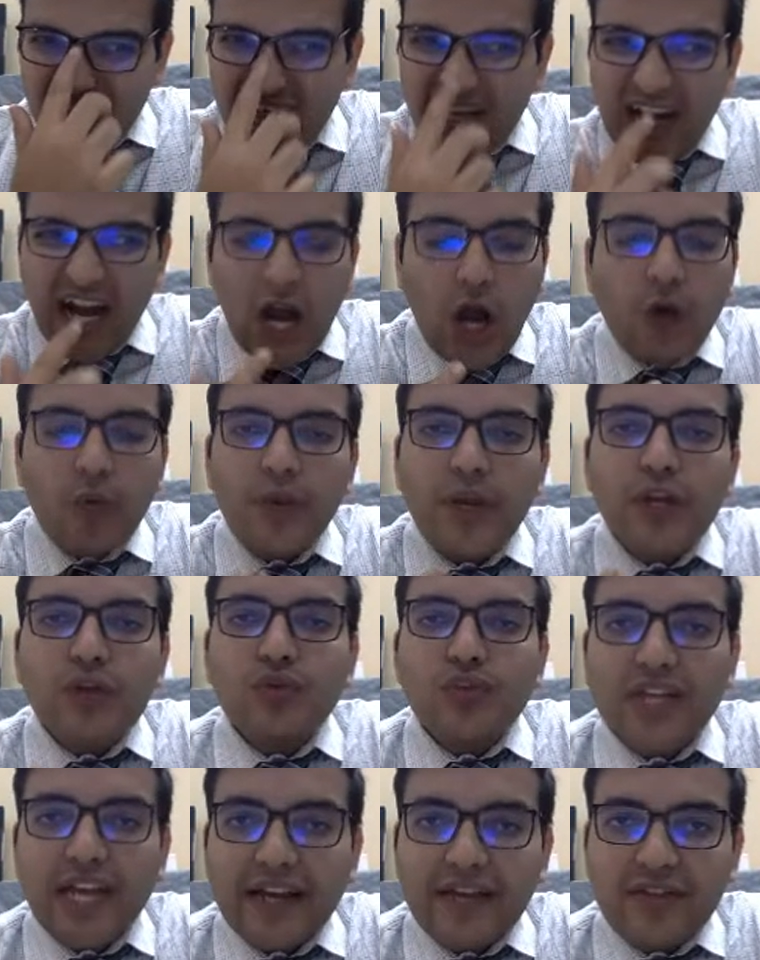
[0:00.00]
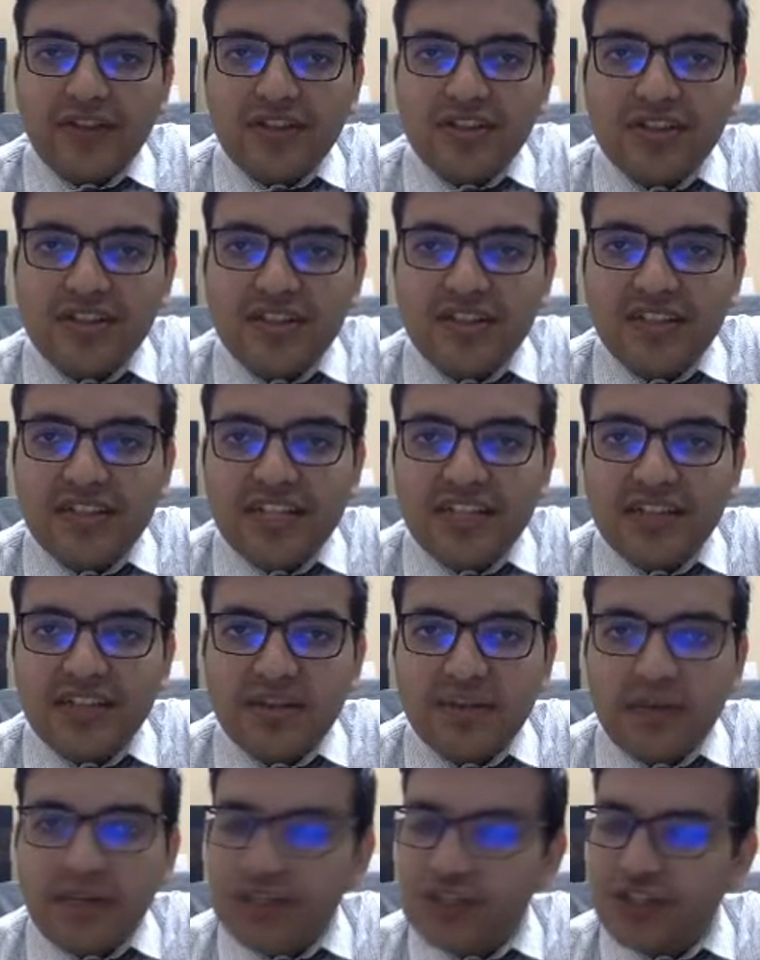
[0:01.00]
how will you check these
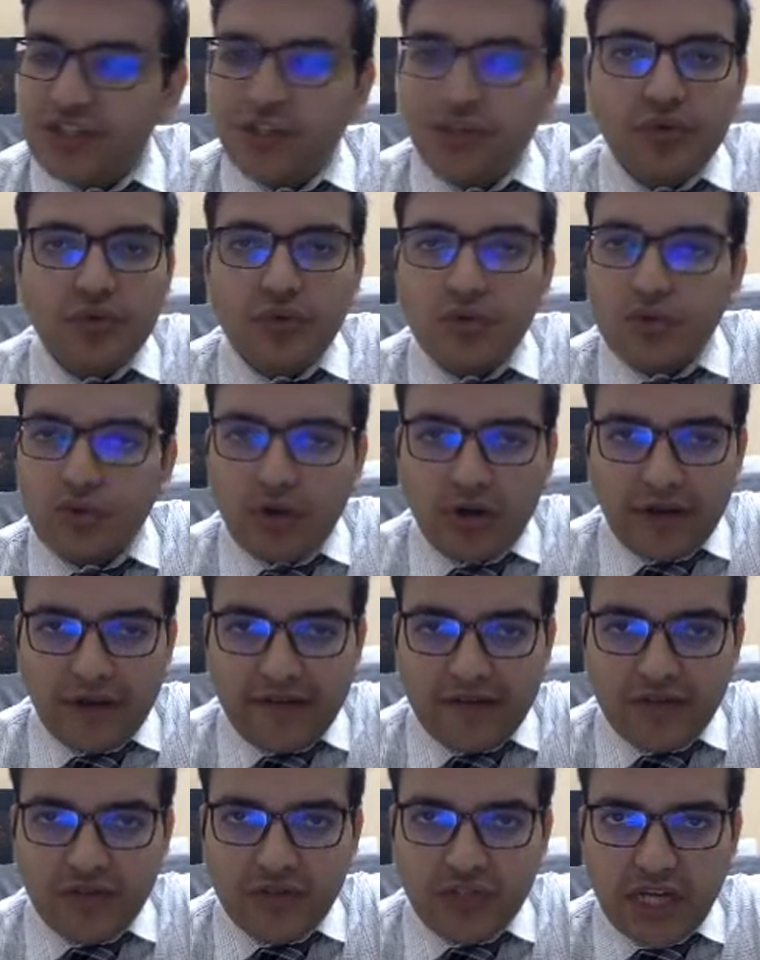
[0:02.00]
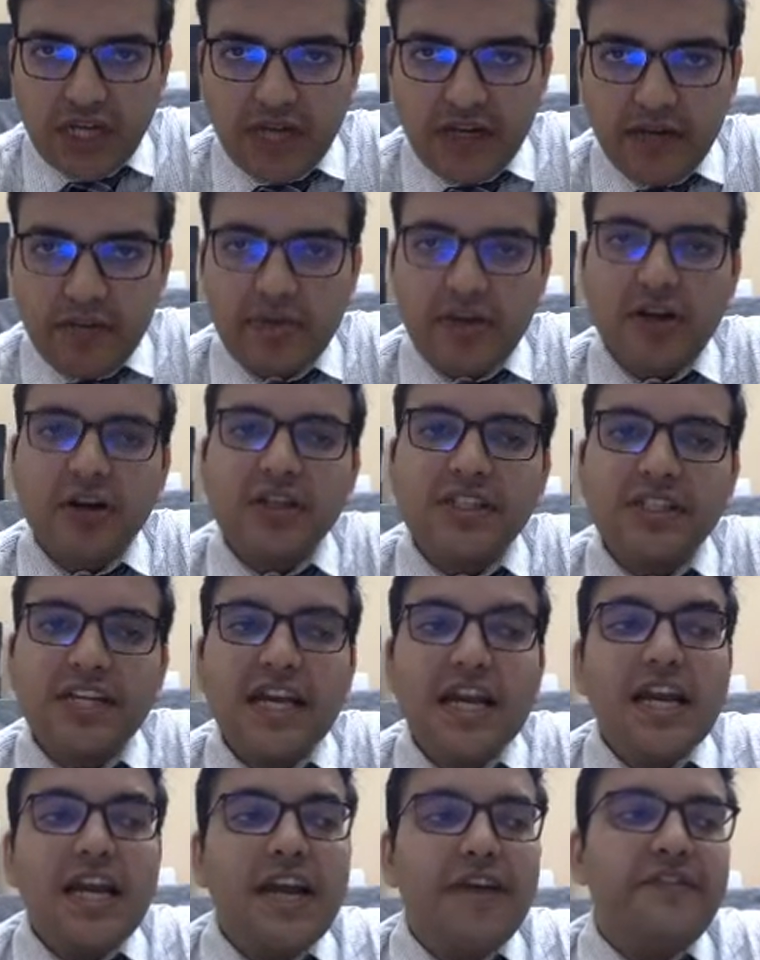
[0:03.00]
limits? You do not have to check it, because
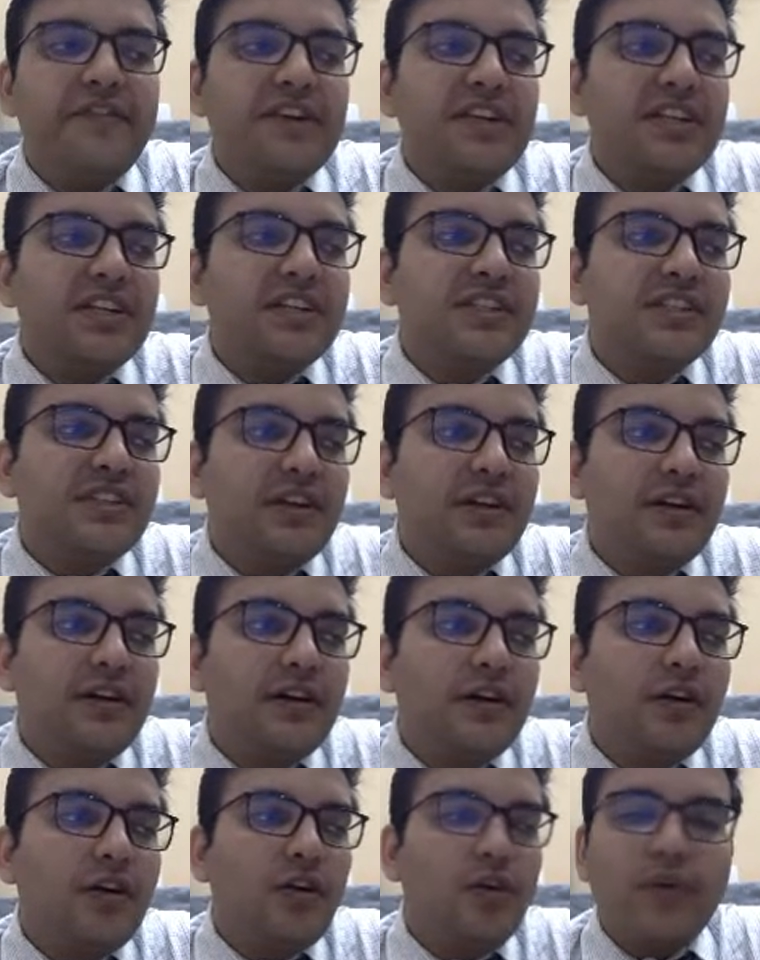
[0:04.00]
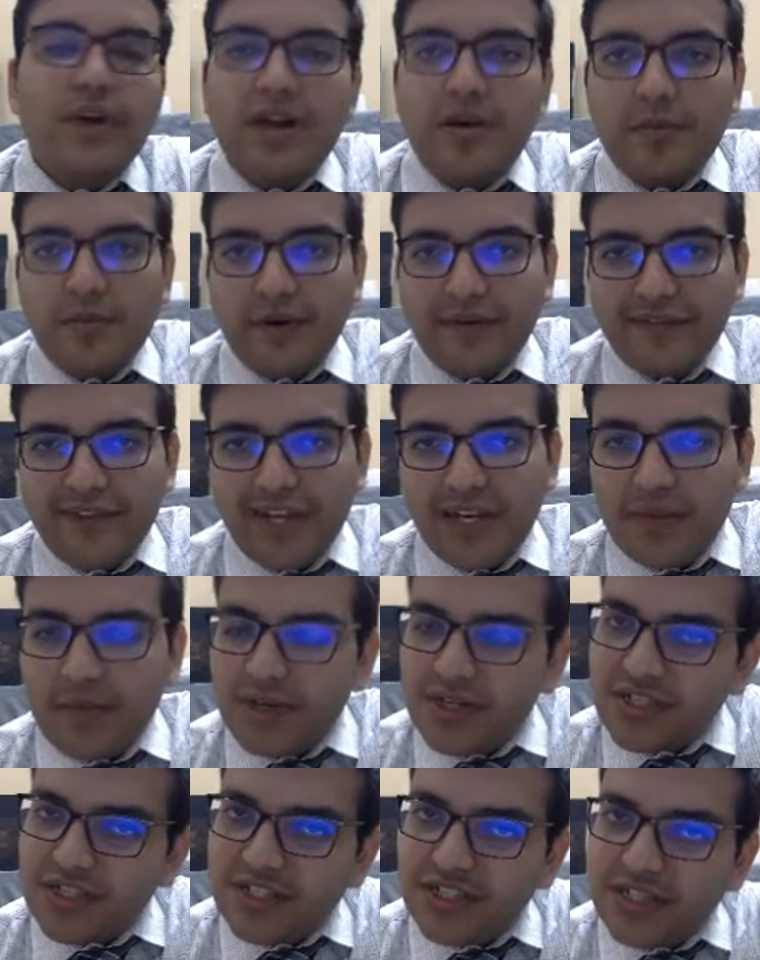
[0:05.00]
if it is over and above the
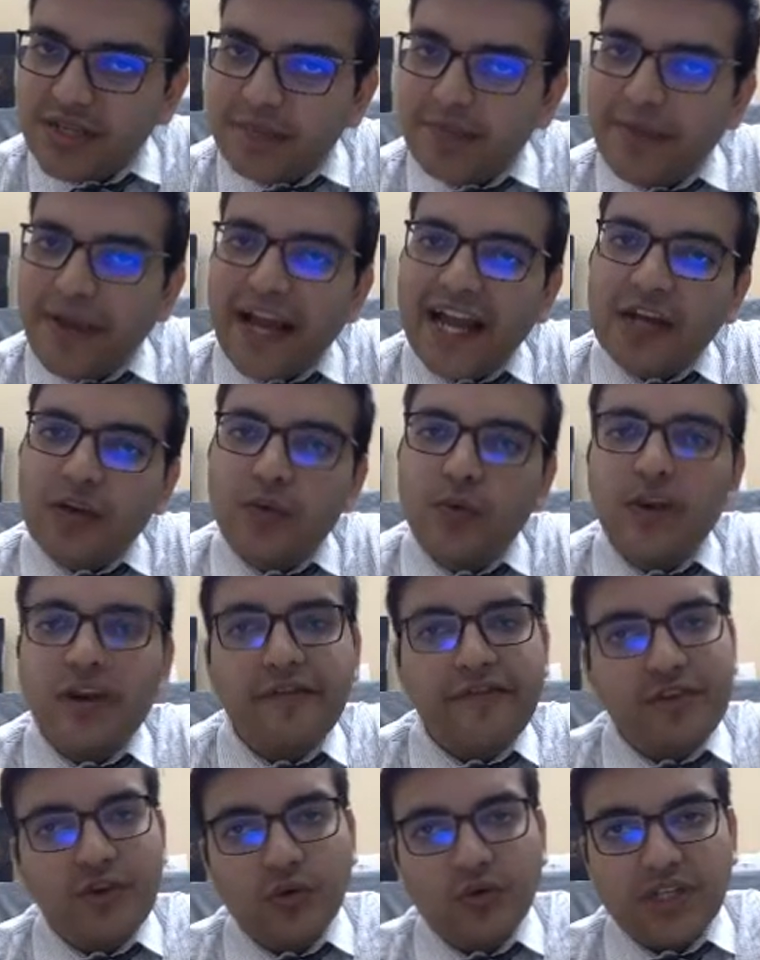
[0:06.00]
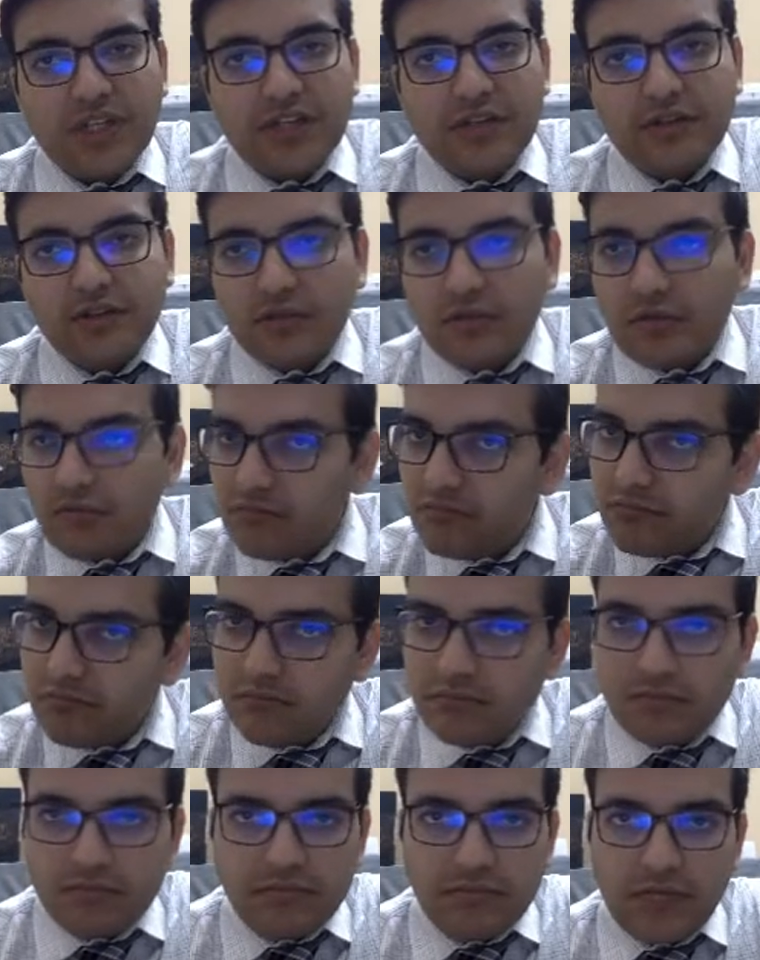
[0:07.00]
limits, the bank will refuse it. So
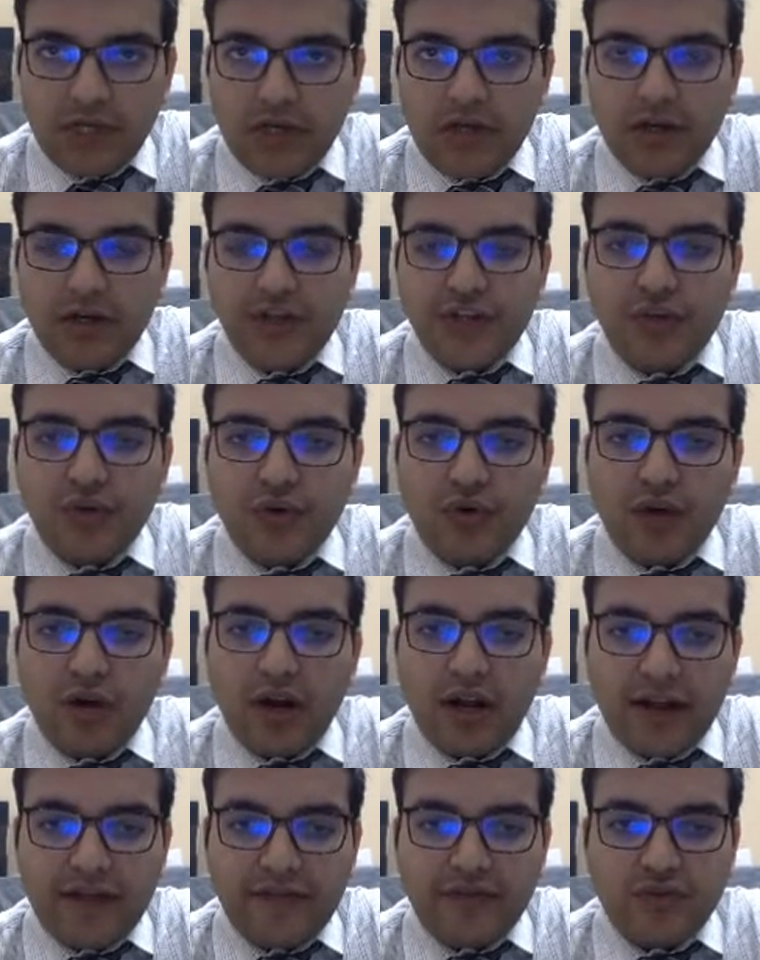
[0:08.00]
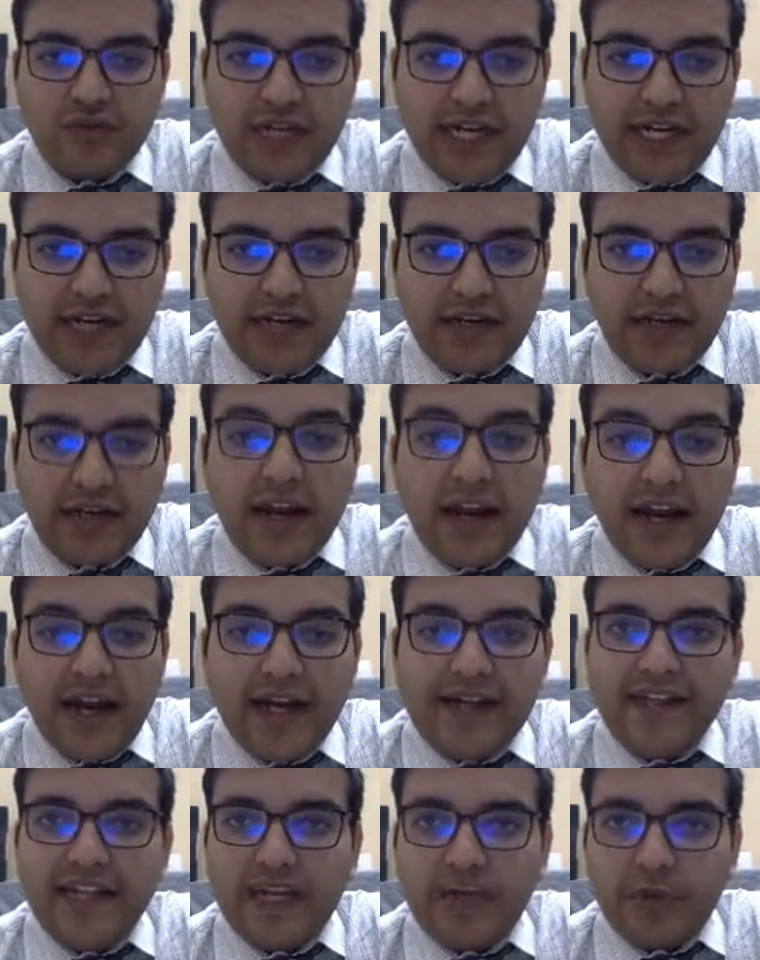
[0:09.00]
you do not have to check it at
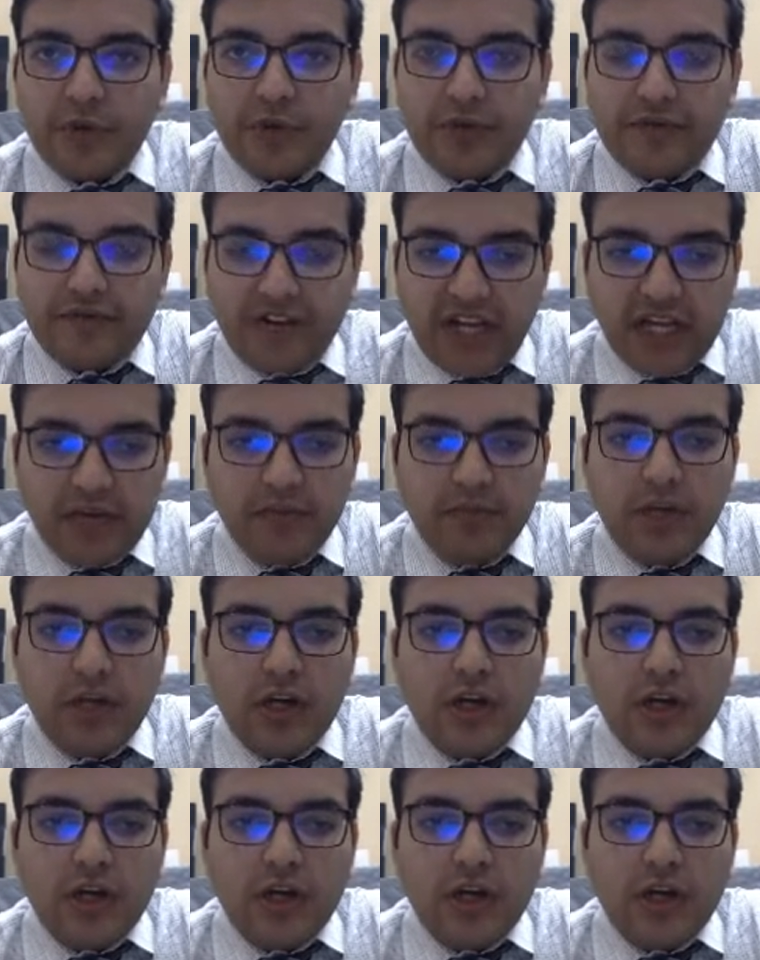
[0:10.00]
that point of time.